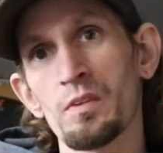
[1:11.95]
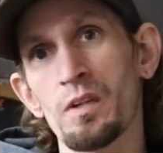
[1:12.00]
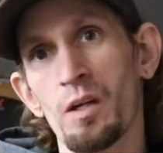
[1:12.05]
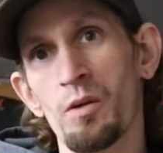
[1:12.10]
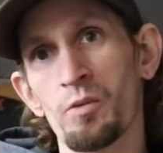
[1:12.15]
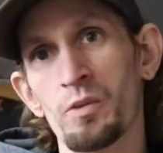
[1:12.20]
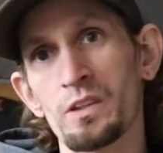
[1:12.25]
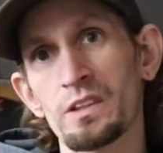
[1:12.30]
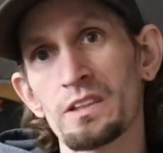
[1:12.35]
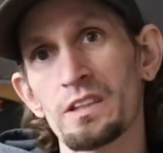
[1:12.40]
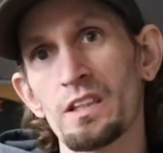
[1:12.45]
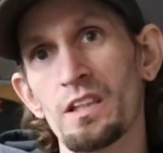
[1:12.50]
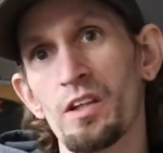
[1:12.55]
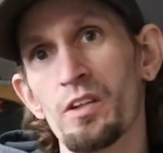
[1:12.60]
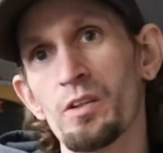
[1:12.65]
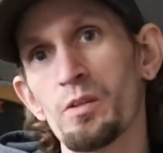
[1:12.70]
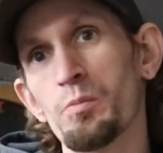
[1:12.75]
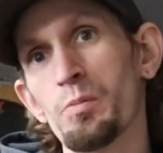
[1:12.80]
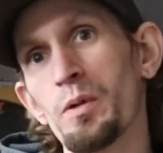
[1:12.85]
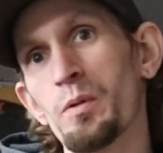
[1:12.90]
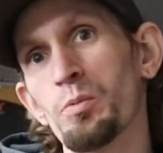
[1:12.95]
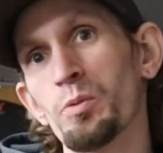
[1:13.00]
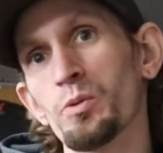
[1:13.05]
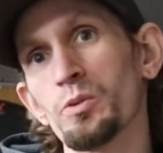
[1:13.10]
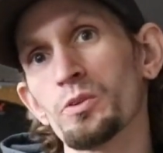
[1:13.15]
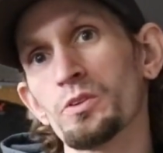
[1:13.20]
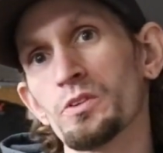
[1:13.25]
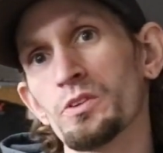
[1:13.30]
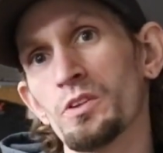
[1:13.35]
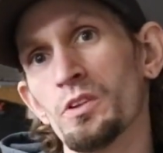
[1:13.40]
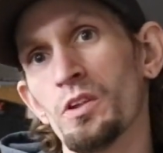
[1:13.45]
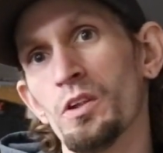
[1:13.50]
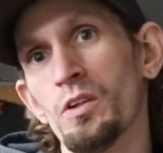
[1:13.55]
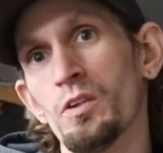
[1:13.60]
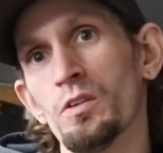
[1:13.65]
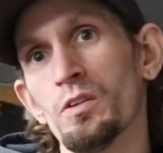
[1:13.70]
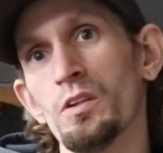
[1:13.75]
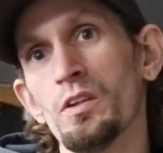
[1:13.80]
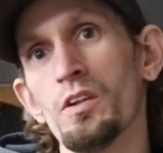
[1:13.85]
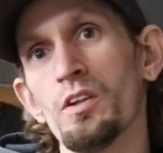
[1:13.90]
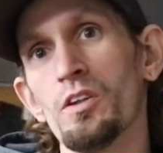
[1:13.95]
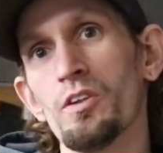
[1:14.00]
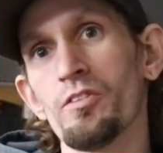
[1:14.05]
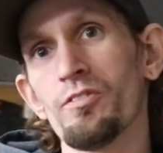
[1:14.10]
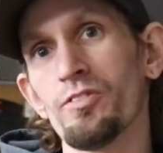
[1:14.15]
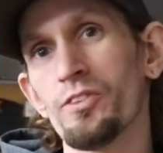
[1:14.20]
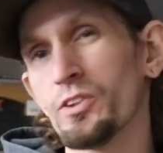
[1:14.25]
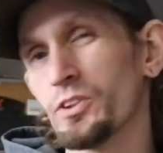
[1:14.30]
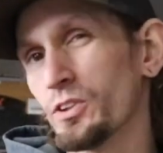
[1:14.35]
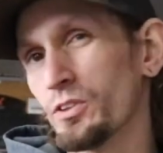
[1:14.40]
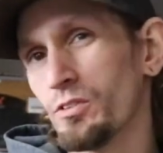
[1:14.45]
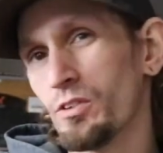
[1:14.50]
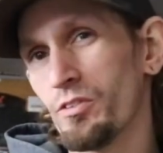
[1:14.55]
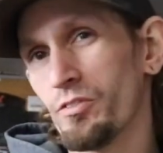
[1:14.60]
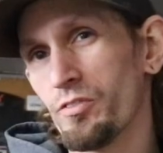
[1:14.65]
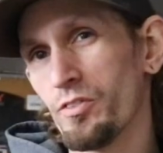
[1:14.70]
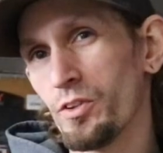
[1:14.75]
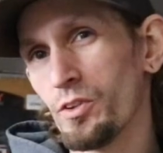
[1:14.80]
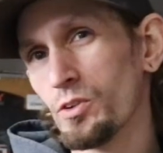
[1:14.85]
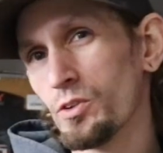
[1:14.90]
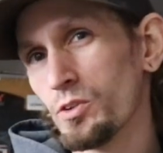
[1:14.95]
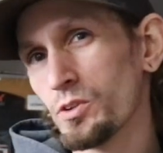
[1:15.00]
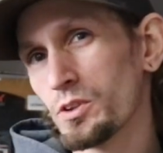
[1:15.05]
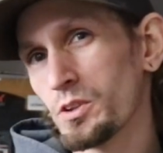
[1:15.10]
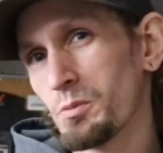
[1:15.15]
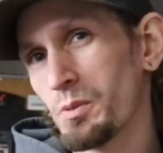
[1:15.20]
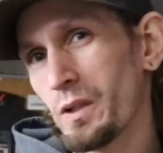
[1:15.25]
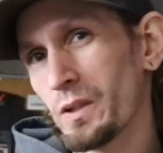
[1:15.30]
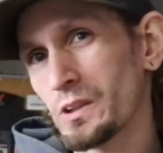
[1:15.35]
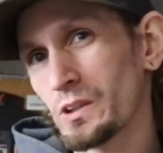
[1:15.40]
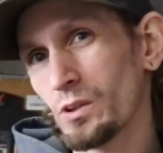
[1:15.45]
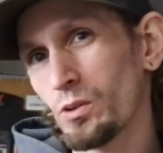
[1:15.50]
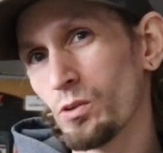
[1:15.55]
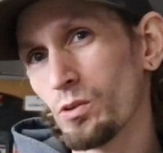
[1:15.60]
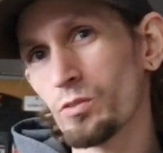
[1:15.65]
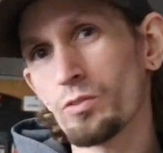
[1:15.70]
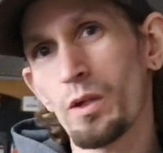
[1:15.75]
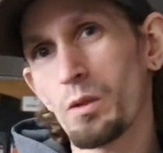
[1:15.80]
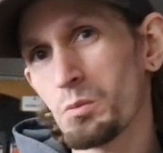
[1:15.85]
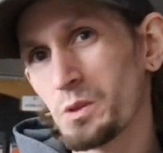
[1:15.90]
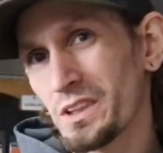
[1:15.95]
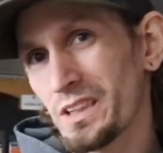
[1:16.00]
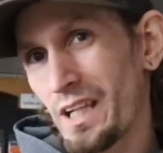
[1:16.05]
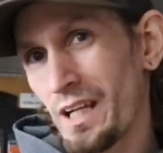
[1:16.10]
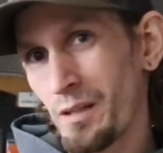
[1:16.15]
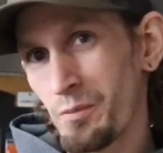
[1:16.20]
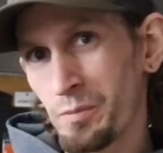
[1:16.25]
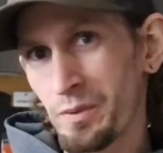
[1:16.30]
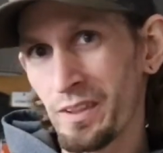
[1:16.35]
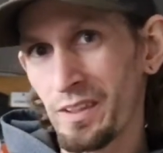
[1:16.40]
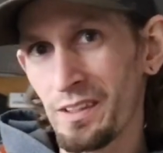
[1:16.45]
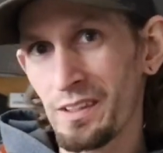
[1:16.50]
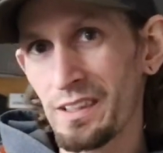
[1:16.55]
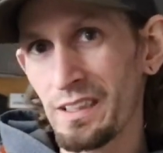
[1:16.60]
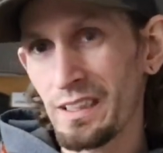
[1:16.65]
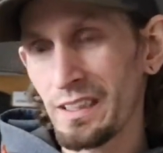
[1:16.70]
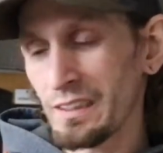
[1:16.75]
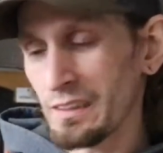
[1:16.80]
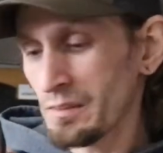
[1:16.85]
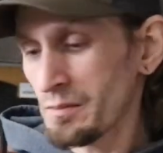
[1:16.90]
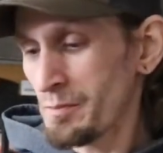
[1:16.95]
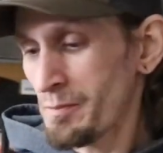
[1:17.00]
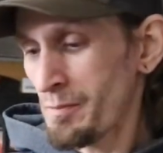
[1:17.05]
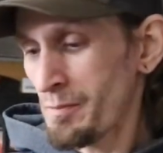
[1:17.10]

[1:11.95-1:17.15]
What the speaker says: I want to see other people's future reviews about the whole rubber dampening thing.